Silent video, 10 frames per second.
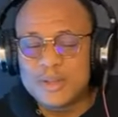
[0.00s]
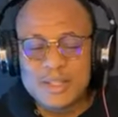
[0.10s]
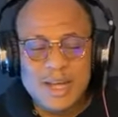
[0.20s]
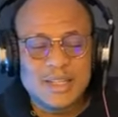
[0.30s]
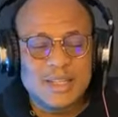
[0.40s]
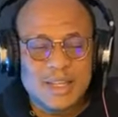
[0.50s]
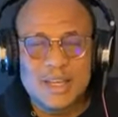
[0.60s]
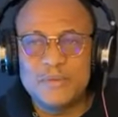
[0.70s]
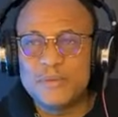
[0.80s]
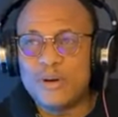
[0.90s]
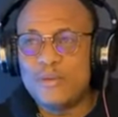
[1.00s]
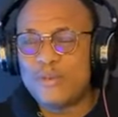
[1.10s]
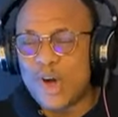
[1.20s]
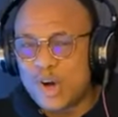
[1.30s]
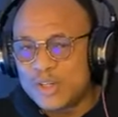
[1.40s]
Because that gift
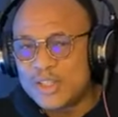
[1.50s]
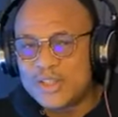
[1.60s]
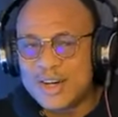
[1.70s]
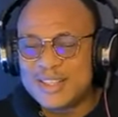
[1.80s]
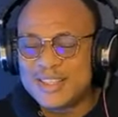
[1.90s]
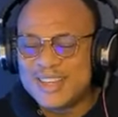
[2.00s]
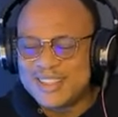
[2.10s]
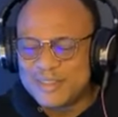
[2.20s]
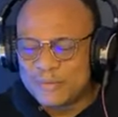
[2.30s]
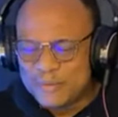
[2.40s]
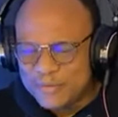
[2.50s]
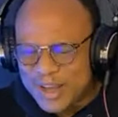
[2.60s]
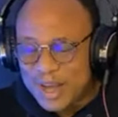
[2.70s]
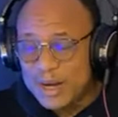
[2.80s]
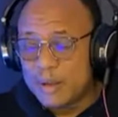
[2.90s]
of utterance is
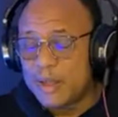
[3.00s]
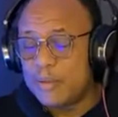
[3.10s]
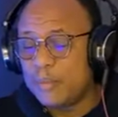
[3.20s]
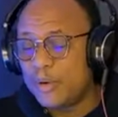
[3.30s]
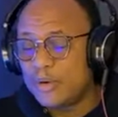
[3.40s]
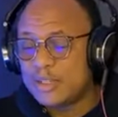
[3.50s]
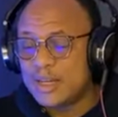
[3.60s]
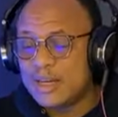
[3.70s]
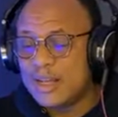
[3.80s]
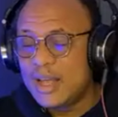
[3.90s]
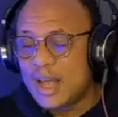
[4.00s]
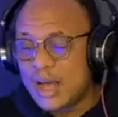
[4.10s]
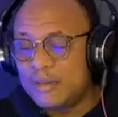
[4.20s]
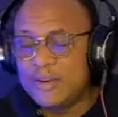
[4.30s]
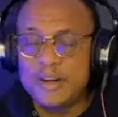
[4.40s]
very important
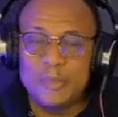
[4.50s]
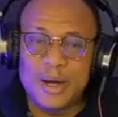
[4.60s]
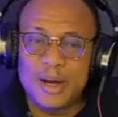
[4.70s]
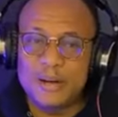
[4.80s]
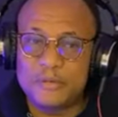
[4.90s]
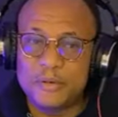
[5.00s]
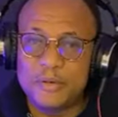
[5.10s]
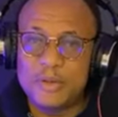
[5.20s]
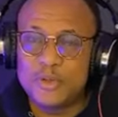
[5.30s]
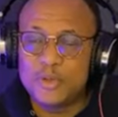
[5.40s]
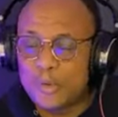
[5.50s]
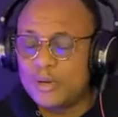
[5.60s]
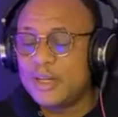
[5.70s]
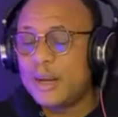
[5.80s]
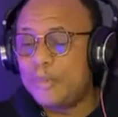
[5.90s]
and very powerful.
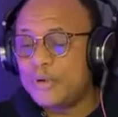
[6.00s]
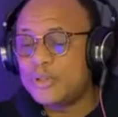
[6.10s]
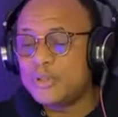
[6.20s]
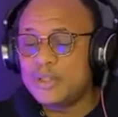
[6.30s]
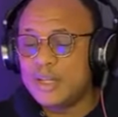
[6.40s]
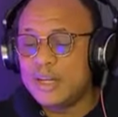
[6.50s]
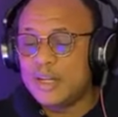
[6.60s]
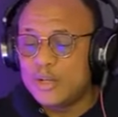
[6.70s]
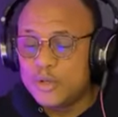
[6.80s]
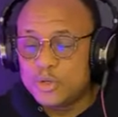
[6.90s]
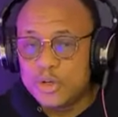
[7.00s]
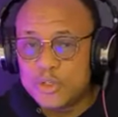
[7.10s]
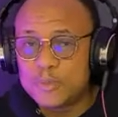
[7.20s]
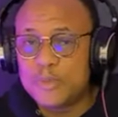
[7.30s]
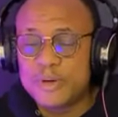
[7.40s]
So Paul the apostle said,
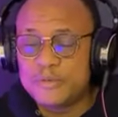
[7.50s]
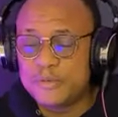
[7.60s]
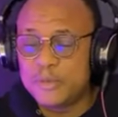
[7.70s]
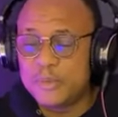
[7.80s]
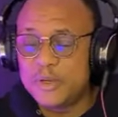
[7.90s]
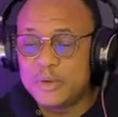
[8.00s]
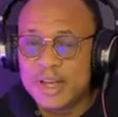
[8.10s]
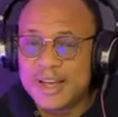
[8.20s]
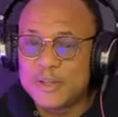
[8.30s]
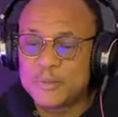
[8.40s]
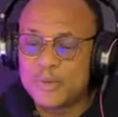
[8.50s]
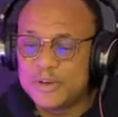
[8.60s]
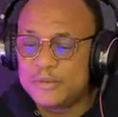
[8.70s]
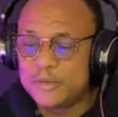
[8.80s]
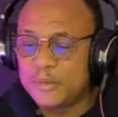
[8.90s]
"You just pray for me. You
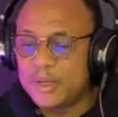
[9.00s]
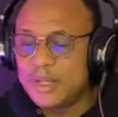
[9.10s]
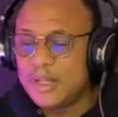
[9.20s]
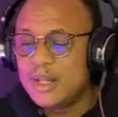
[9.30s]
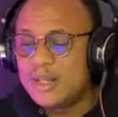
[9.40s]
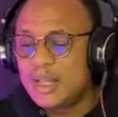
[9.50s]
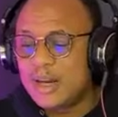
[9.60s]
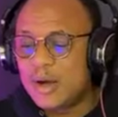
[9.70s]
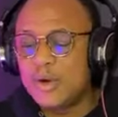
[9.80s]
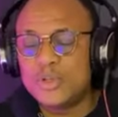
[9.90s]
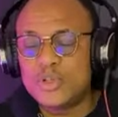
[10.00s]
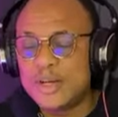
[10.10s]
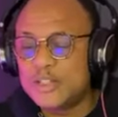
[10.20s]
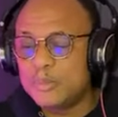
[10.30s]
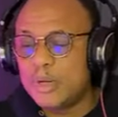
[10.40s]
guys pray for me that
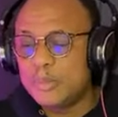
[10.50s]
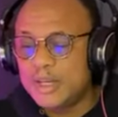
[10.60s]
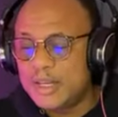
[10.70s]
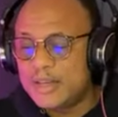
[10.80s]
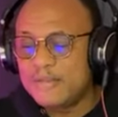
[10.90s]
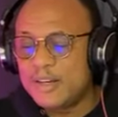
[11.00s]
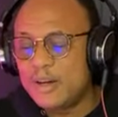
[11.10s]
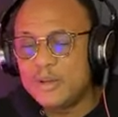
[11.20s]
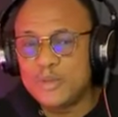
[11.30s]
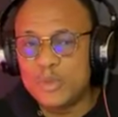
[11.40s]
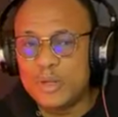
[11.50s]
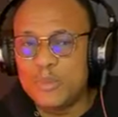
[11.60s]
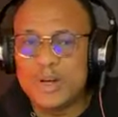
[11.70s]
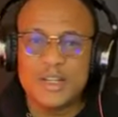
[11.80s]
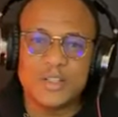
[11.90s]
utterance may be given
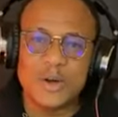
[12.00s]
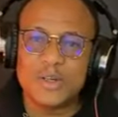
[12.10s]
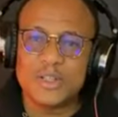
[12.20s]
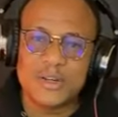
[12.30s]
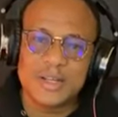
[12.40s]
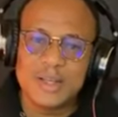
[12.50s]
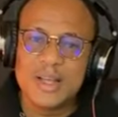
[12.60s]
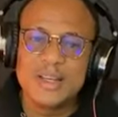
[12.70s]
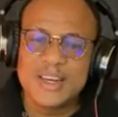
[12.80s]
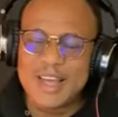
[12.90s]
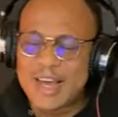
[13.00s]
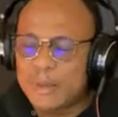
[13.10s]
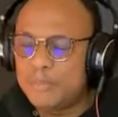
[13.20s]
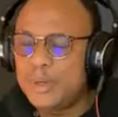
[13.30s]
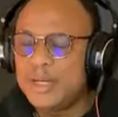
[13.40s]
unto me." What is utterance?
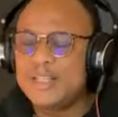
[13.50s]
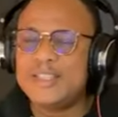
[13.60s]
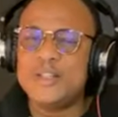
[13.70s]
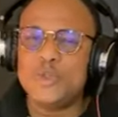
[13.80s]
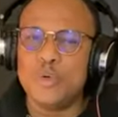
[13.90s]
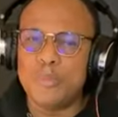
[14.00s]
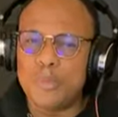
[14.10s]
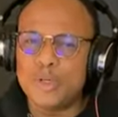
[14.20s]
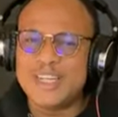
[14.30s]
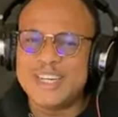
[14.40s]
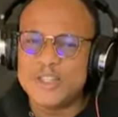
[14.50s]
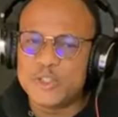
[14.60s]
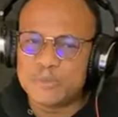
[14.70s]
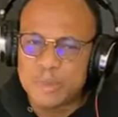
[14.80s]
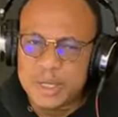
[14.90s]
The ability to
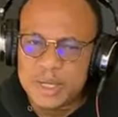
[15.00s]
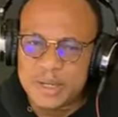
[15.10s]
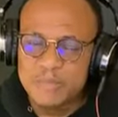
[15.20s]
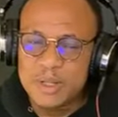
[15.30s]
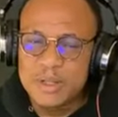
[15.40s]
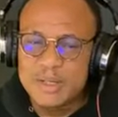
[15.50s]
boldly speak